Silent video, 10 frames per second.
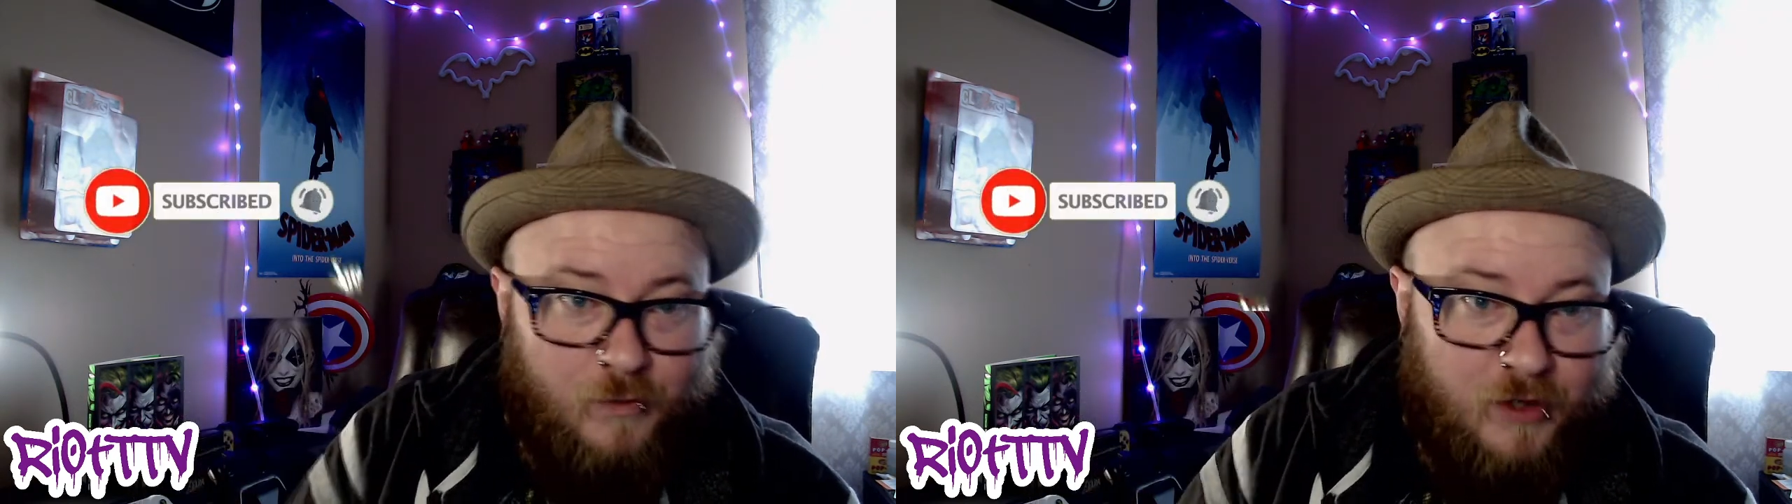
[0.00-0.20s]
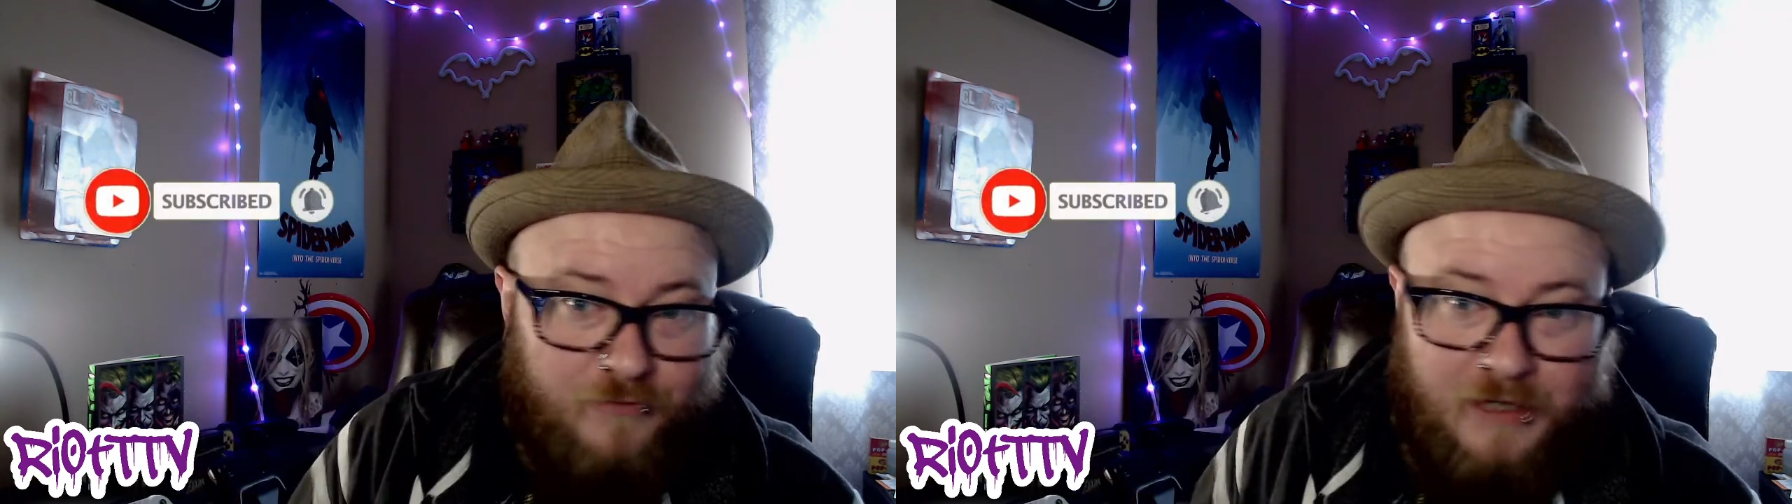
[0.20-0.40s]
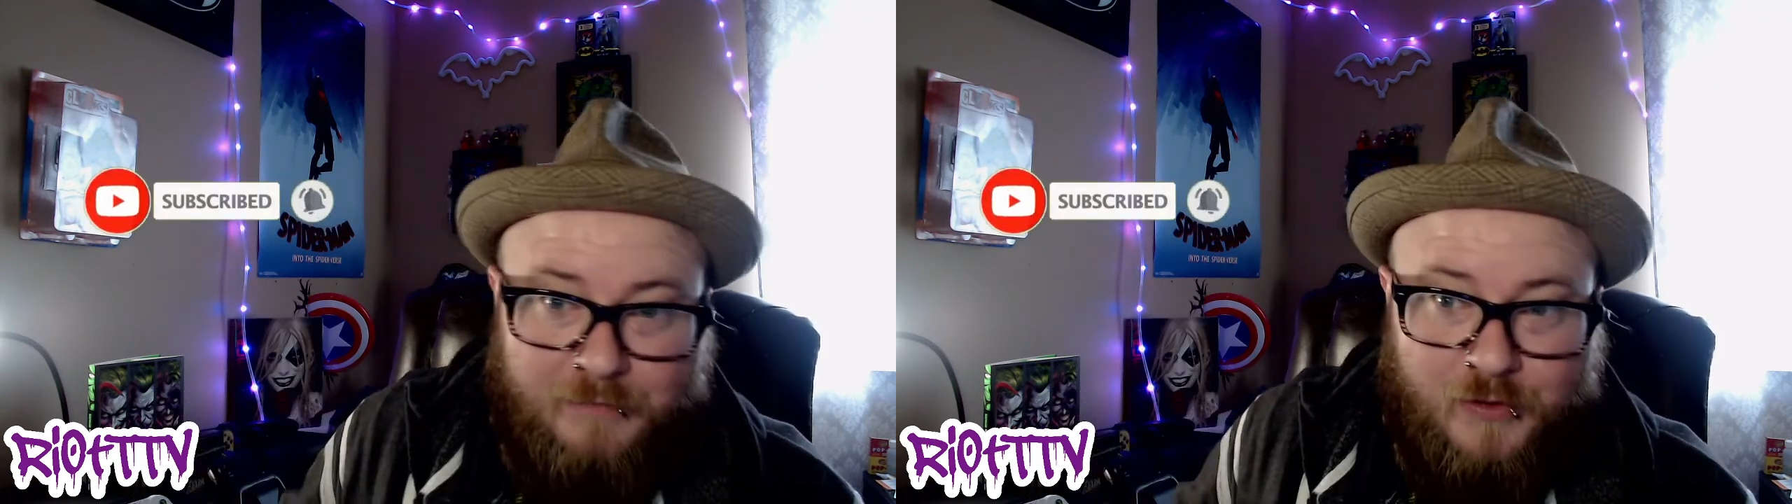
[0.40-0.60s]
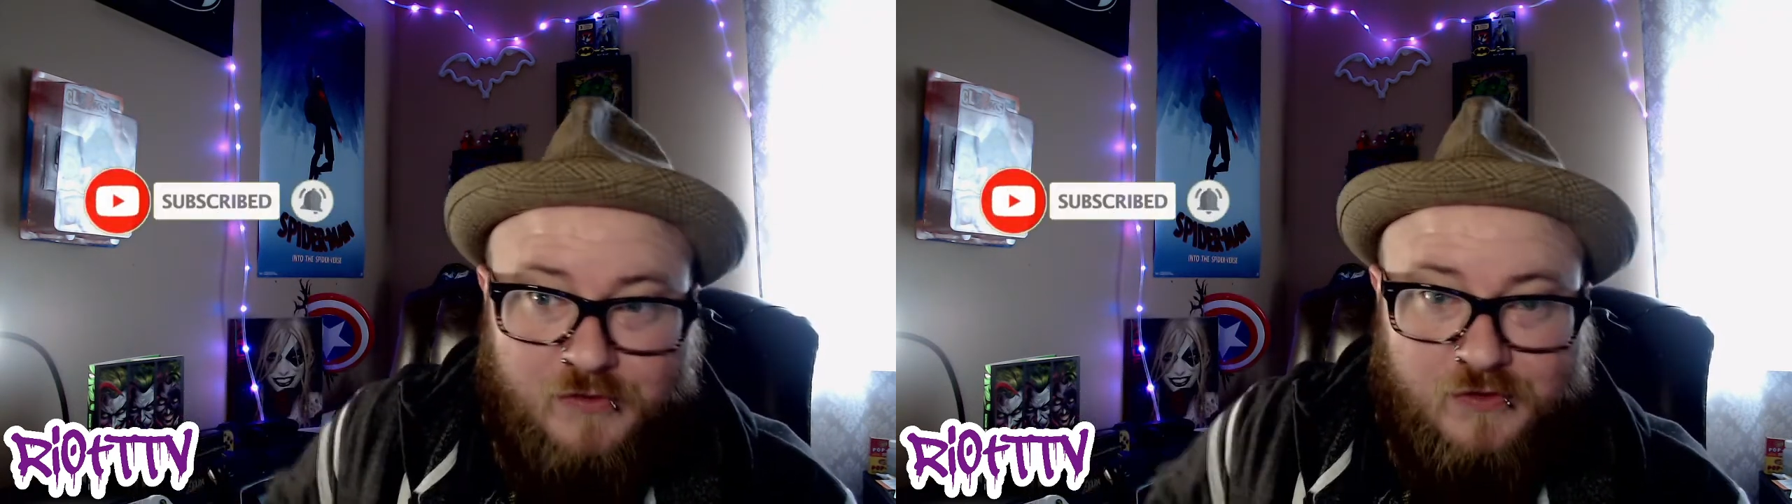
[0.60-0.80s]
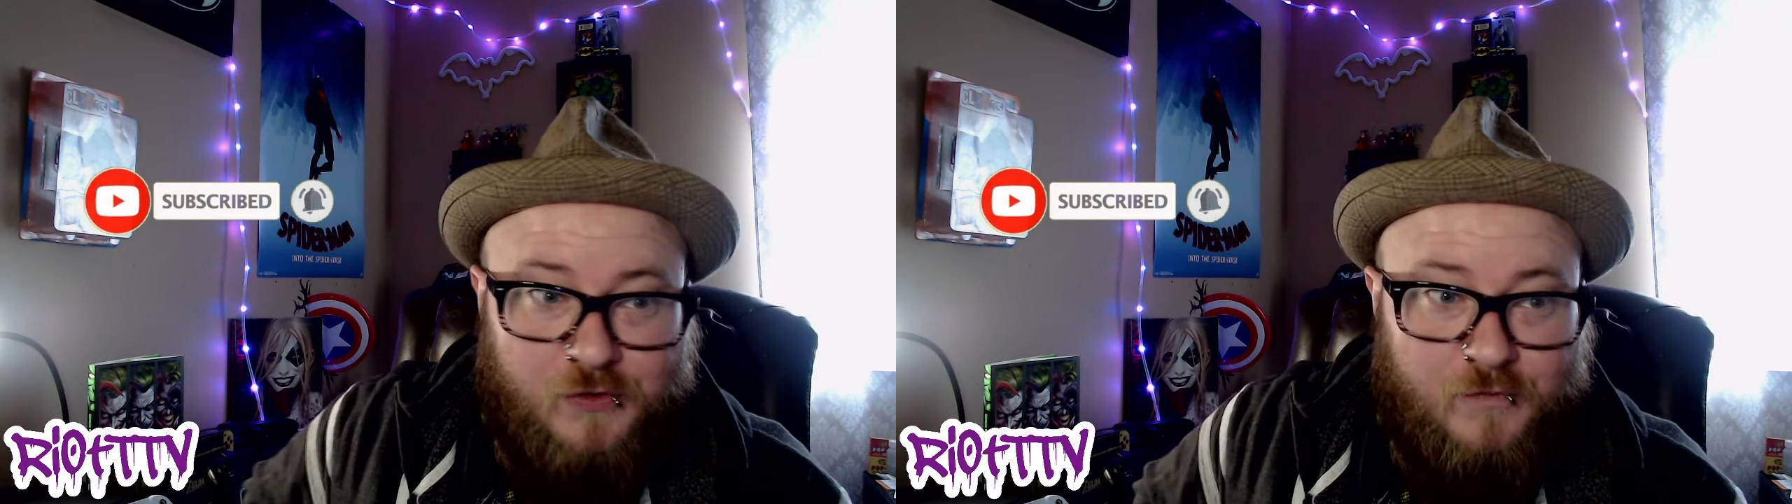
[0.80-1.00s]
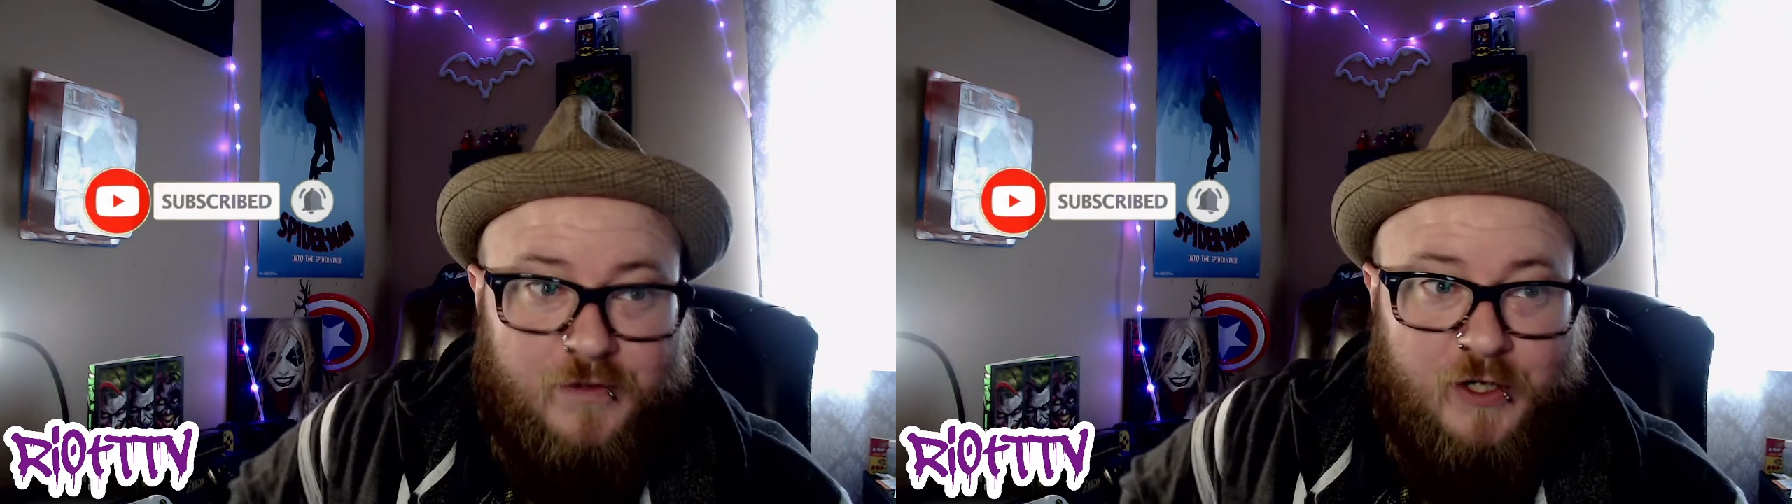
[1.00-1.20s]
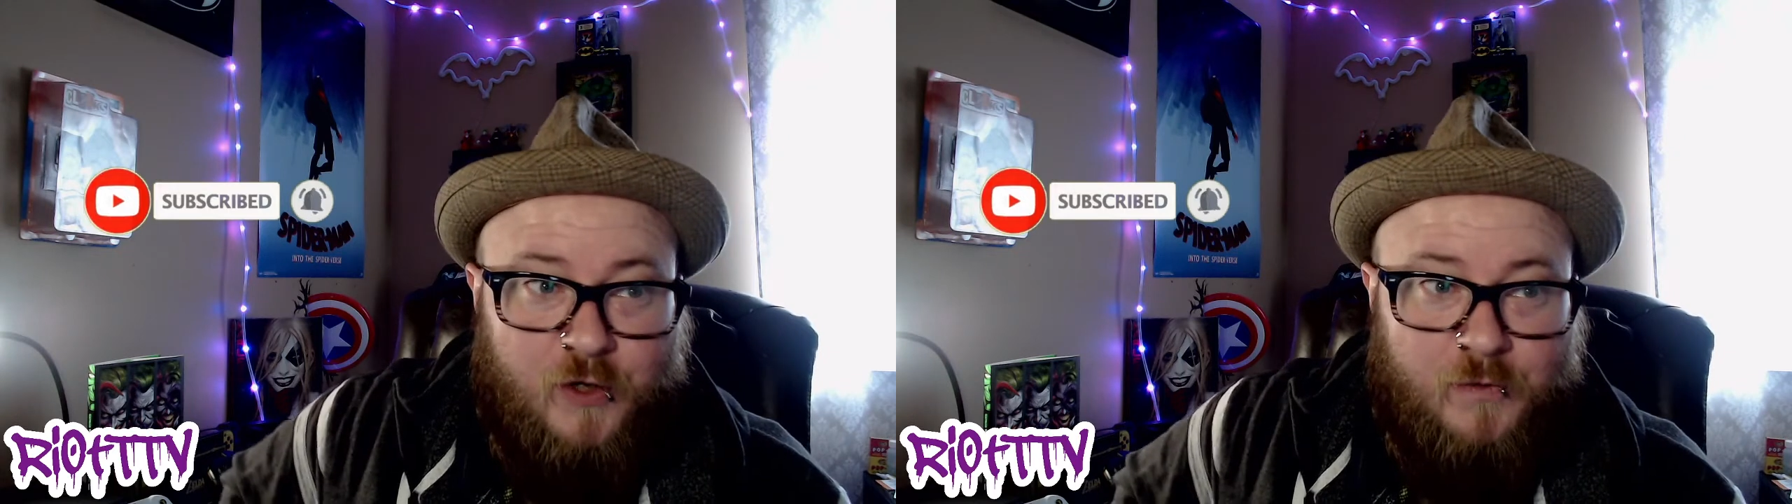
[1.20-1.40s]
whenever I post a new video